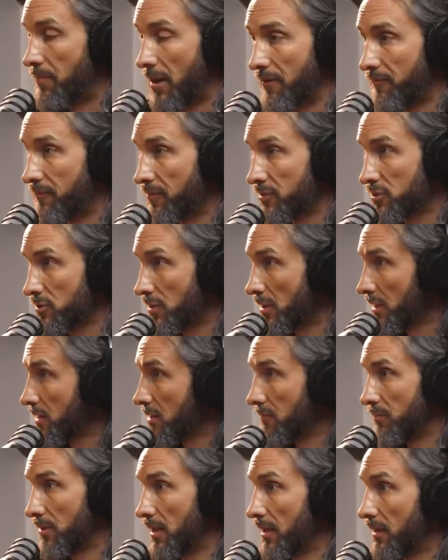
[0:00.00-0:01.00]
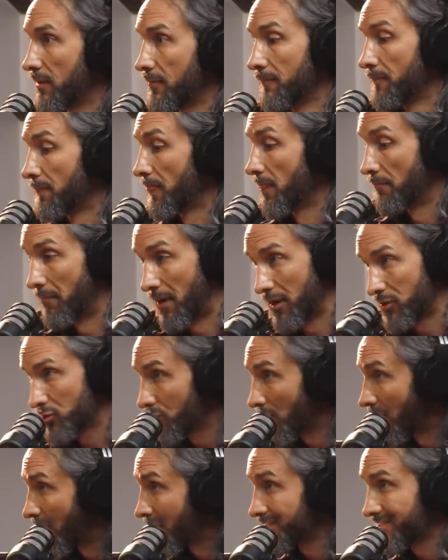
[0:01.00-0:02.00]
The beneficiary could be my
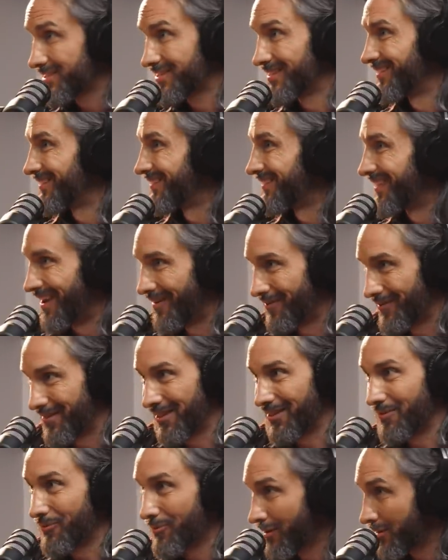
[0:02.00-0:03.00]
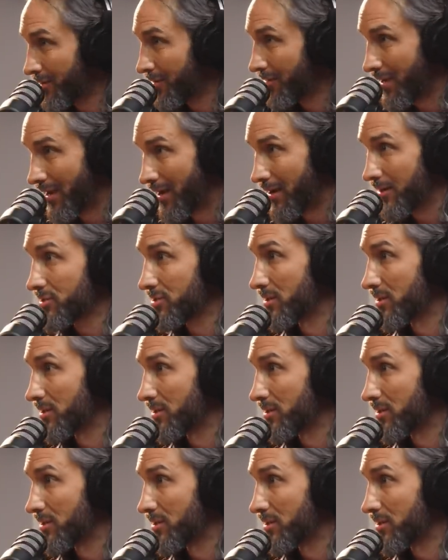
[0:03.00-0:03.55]
trust and everything that we want to do there,